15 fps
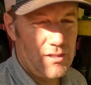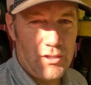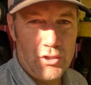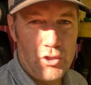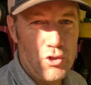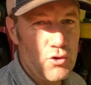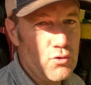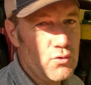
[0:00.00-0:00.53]

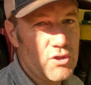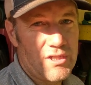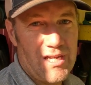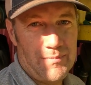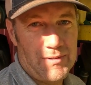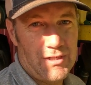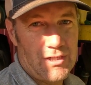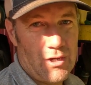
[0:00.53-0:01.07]
huge
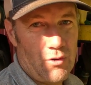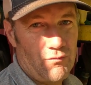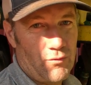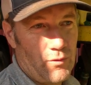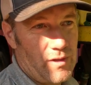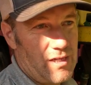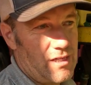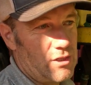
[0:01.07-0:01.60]
stepping stone
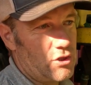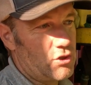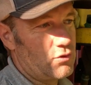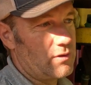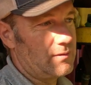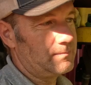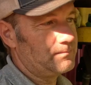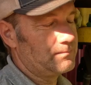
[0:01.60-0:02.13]
for the
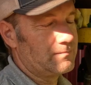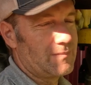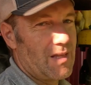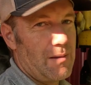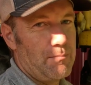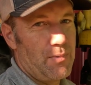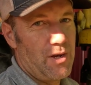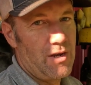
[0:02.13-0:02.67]
industry,
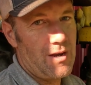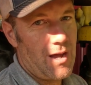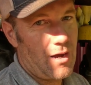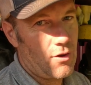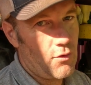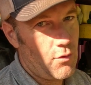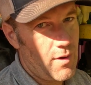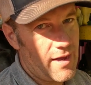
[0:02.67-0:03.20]
but
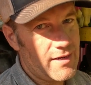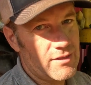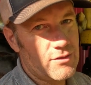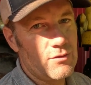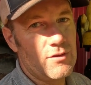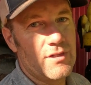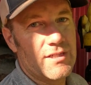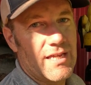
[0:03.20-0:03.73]
not quite as
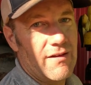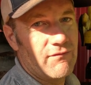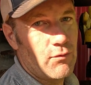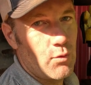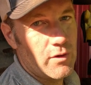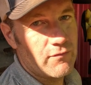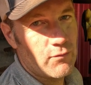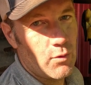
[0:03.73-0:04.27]
good as that
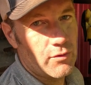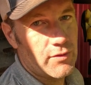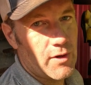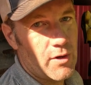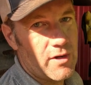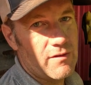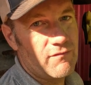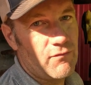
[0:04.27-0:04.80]

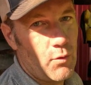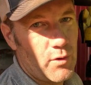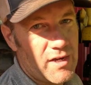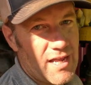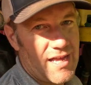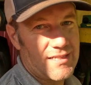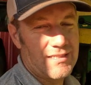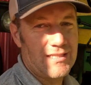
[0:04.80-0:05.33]
4430,
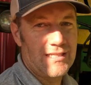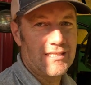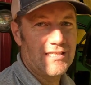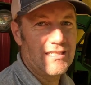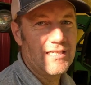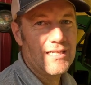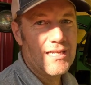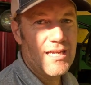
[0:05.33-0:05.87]

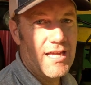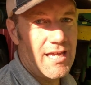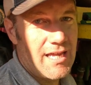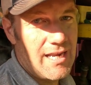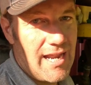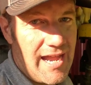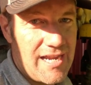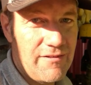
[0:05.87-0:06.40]
4960,
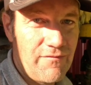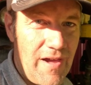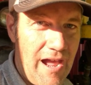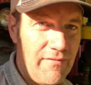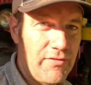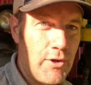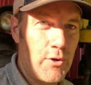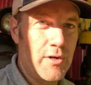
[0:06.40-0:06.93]
and
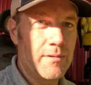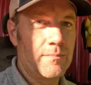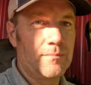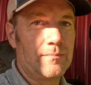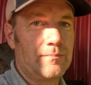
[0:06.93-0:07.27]
8530.